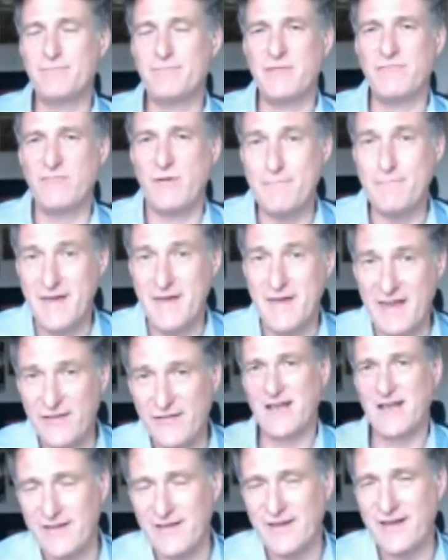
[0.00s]
Now,
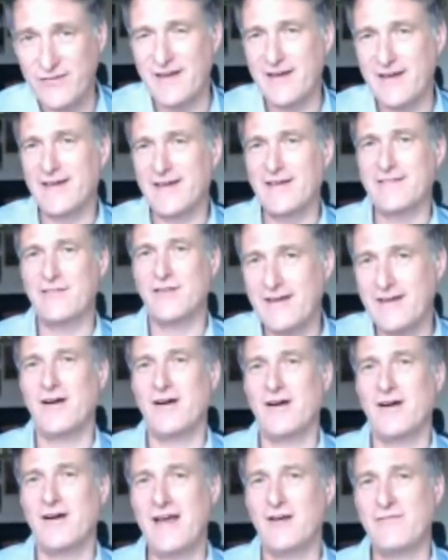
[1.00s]
I've been remiss
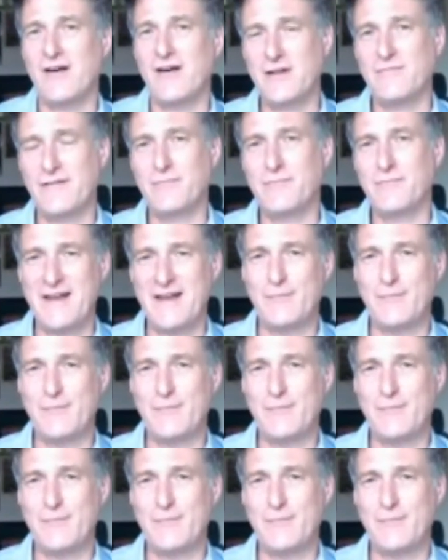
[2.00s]
in that